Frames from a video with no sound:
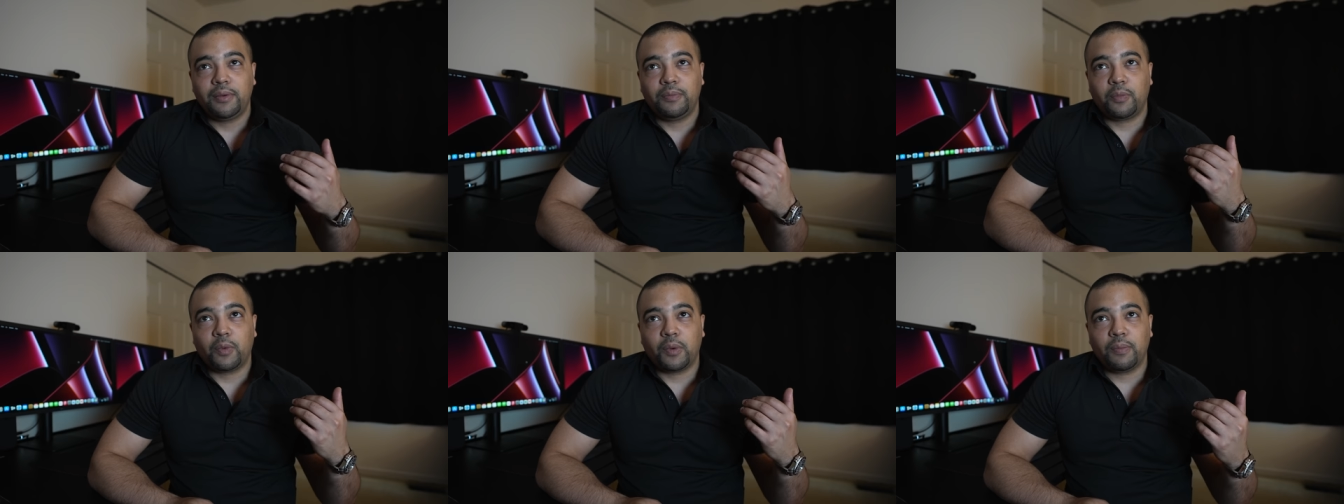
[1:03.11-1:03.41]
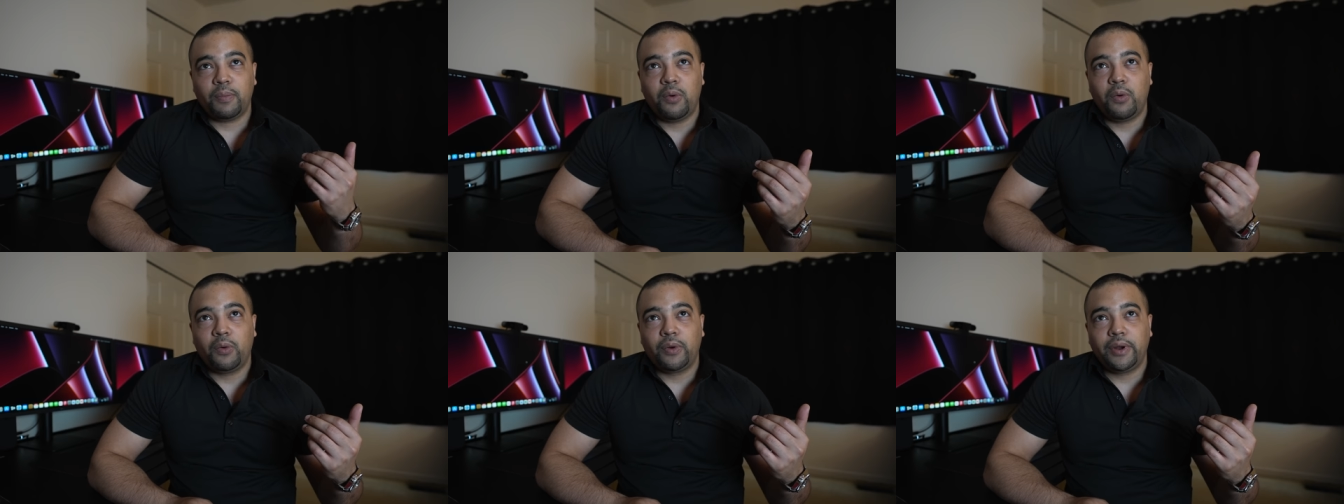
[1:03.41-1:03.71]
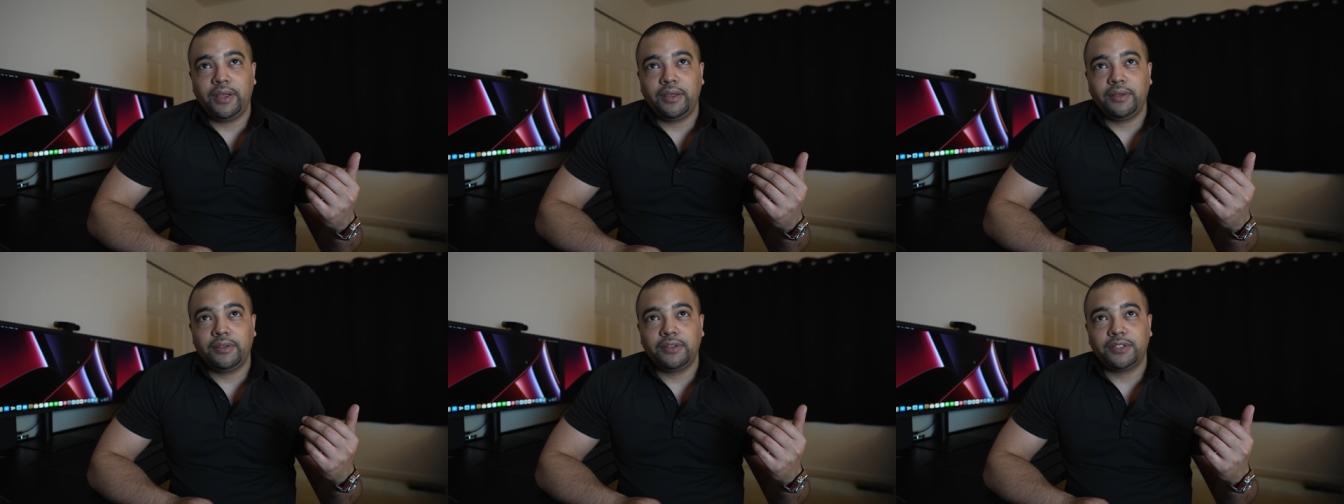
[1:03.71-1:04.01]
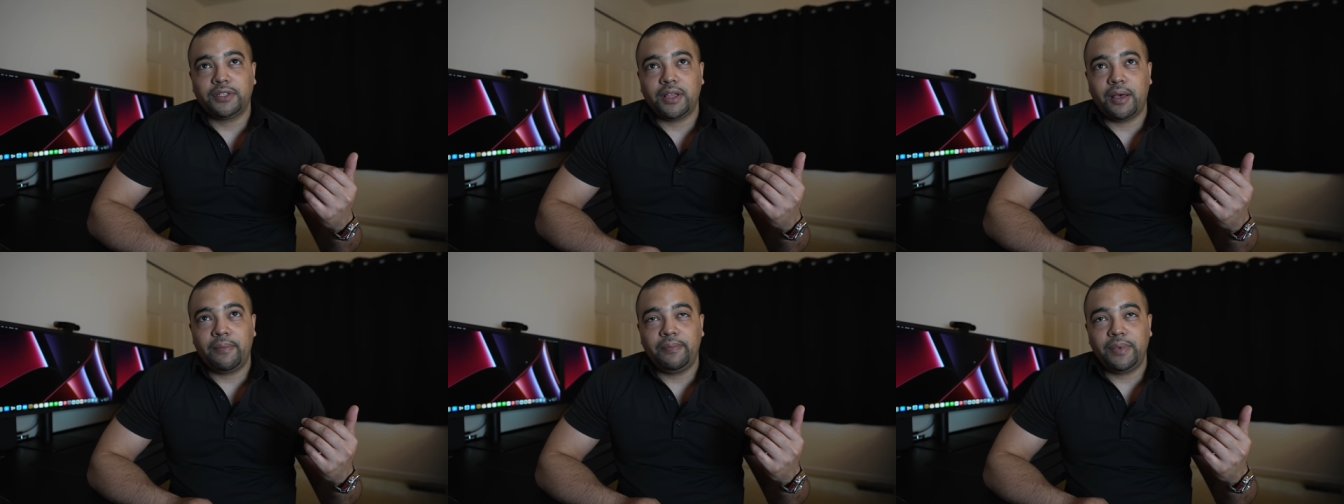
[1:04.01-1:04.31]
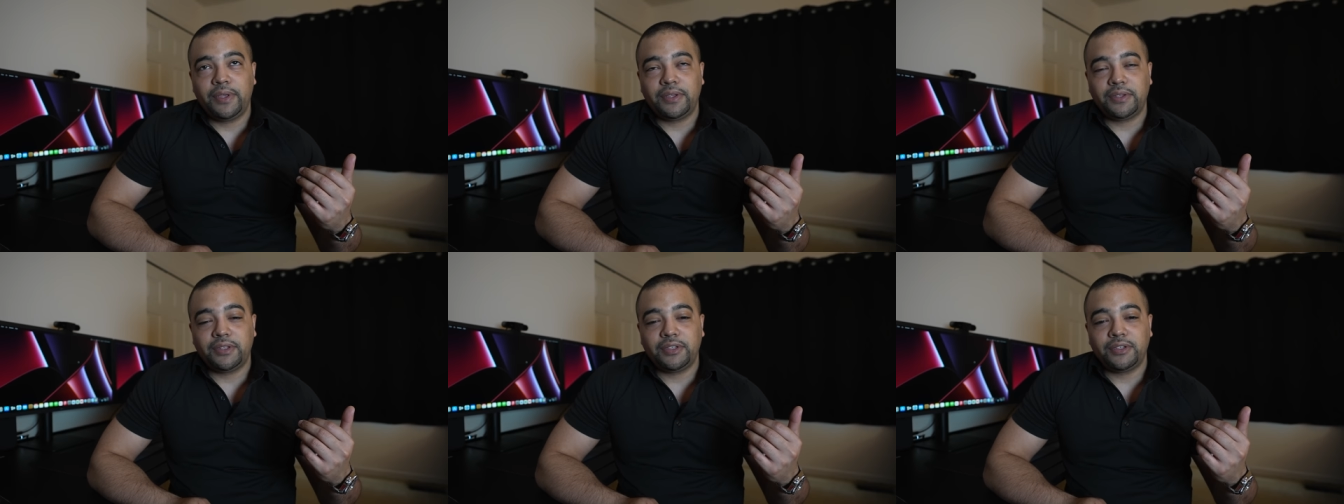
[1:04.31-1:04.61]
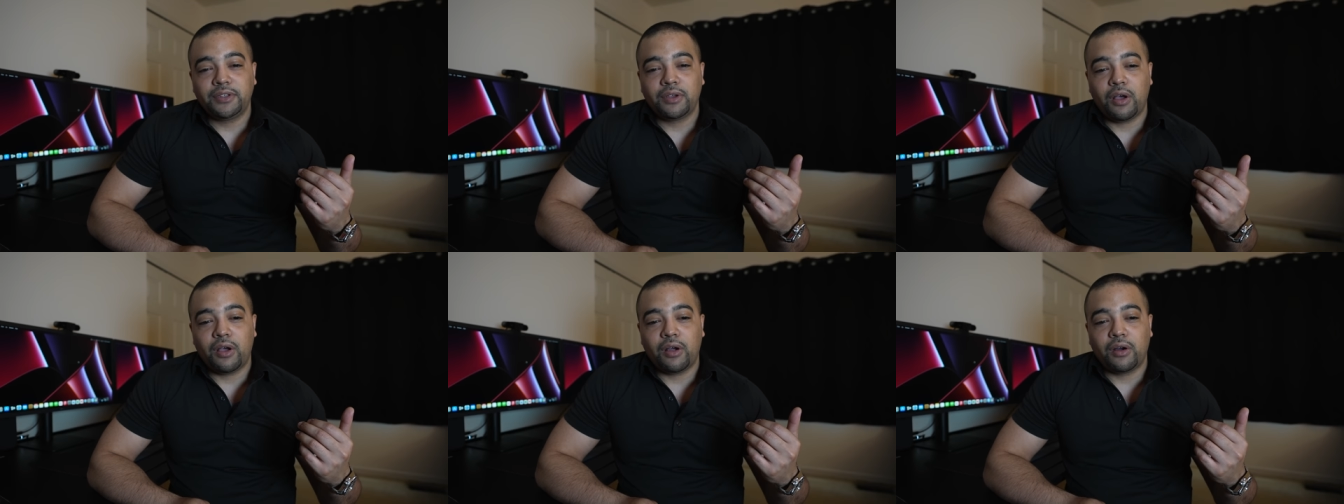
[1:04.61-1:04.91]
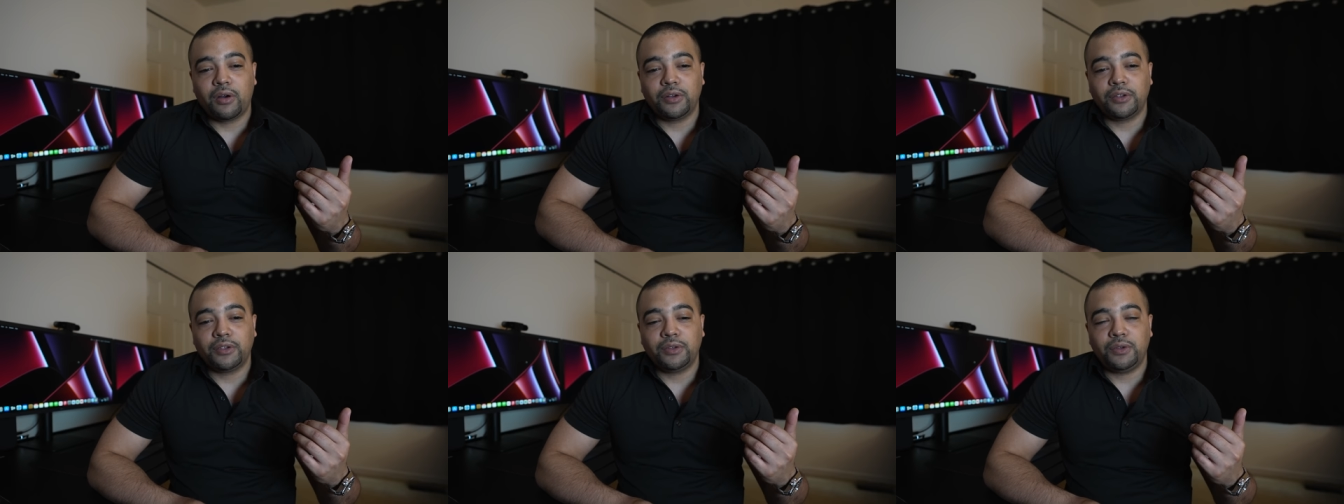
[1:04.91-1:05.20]
reporting some business
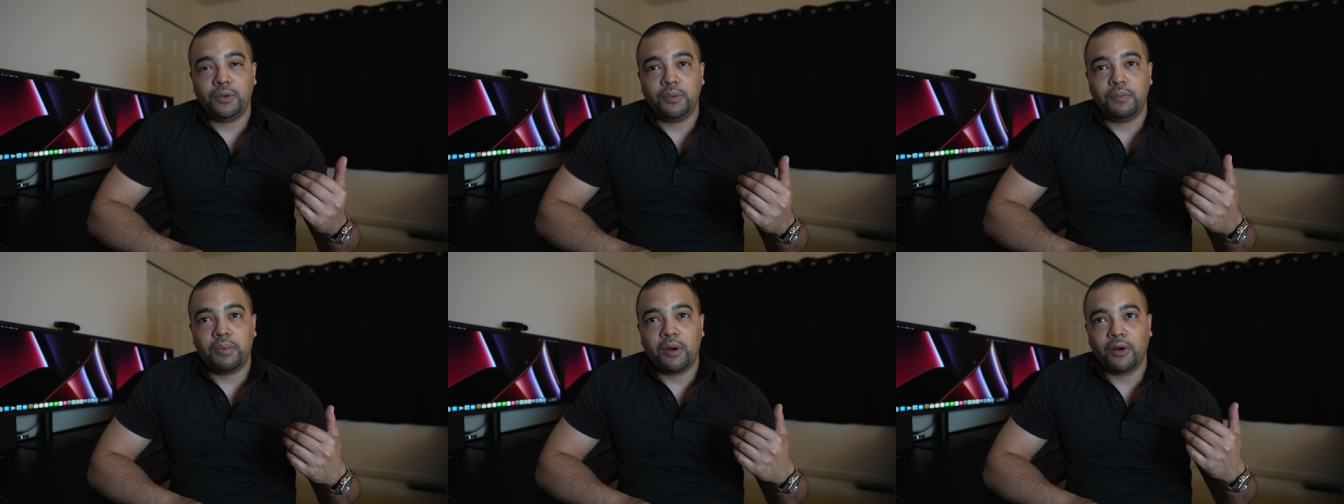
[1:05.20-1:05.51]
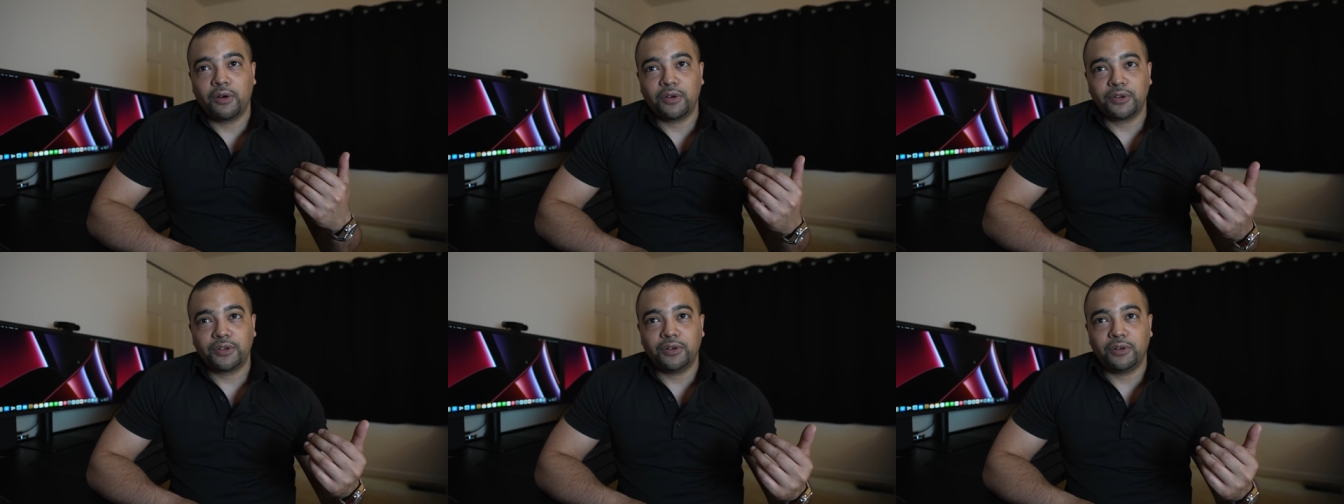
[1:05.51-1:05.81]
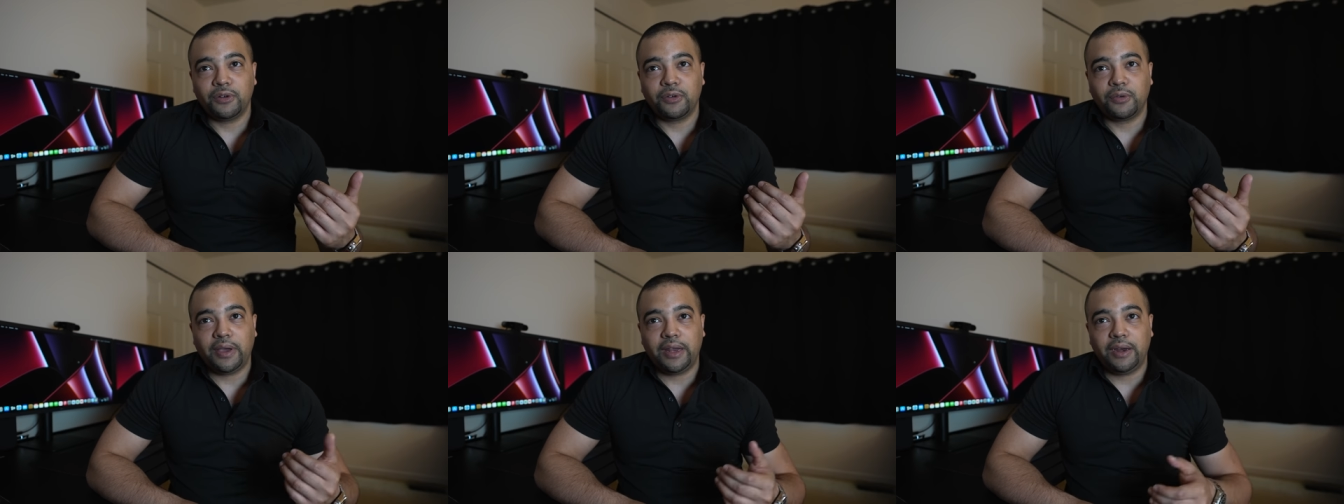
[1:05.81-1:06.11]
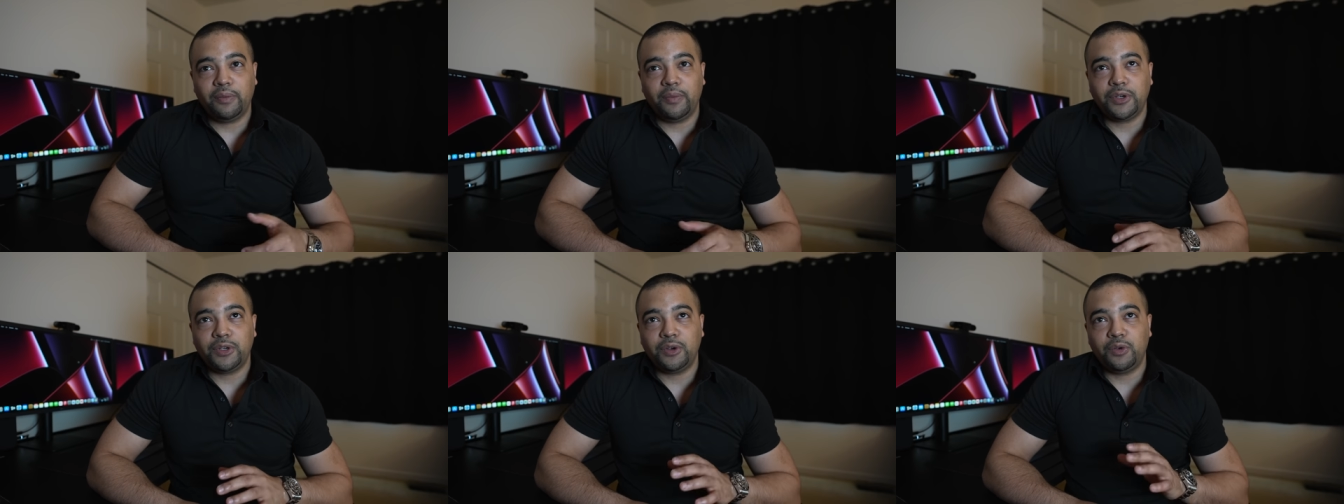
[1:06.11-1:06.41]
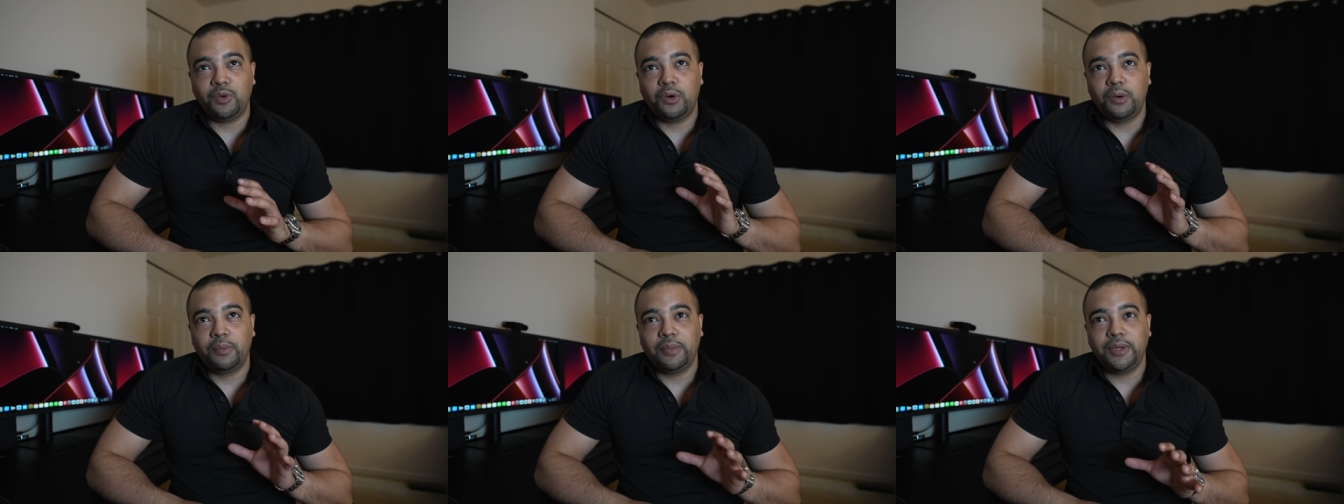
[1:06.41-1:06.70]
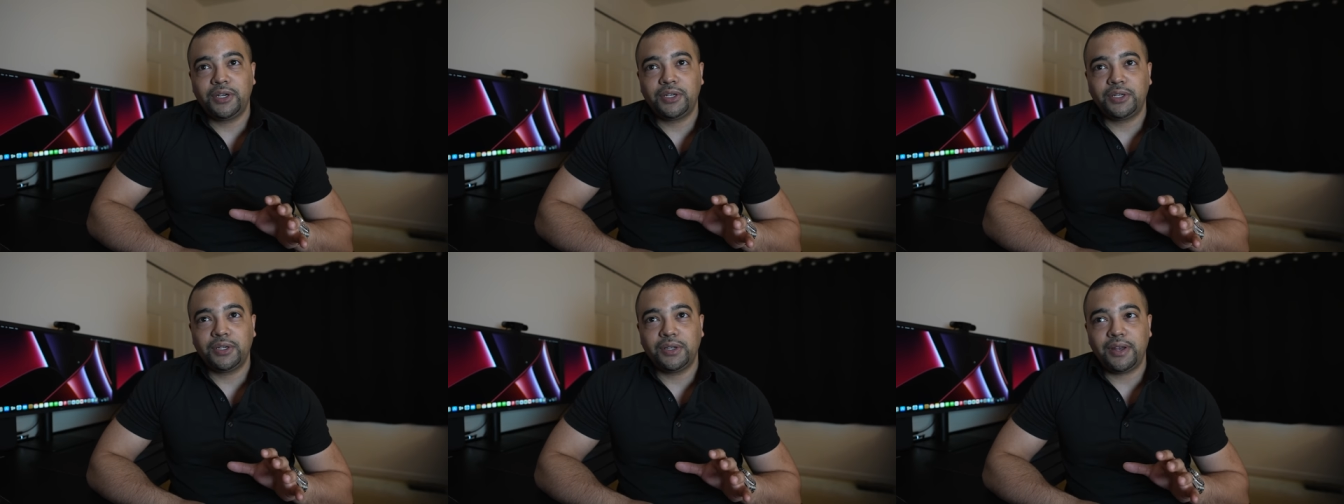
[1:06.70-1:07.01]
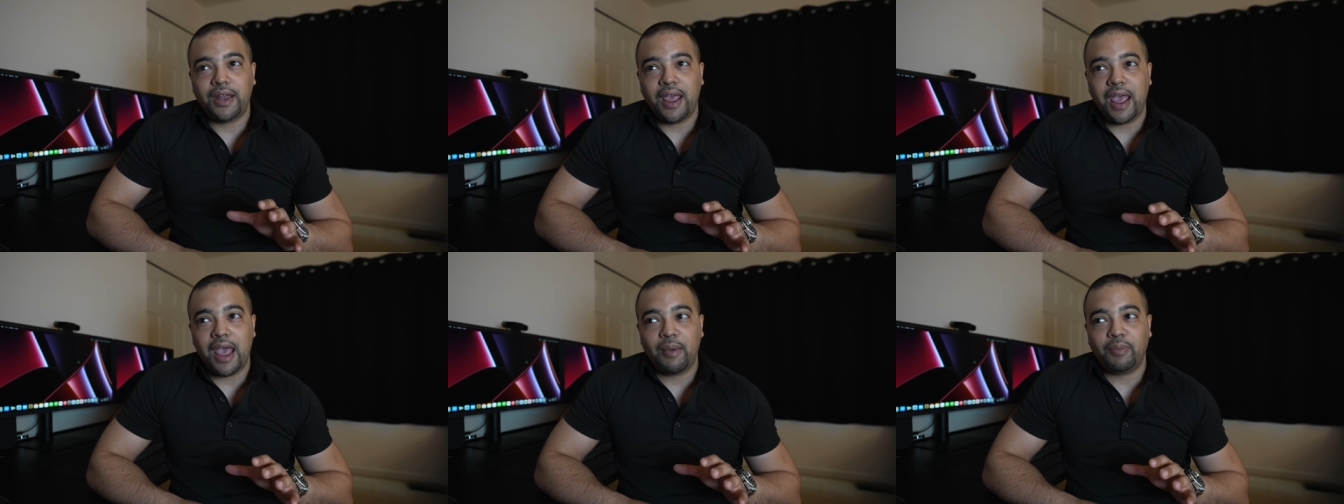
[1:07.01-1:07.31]
cards to personal credit, which normally
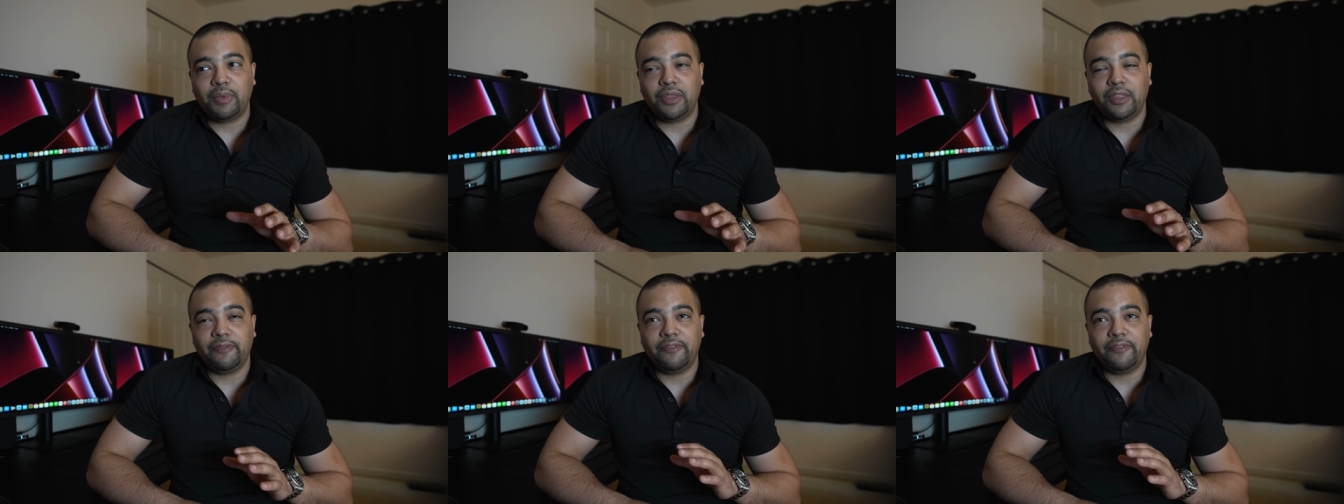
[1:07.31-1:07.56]
shouldn't happen.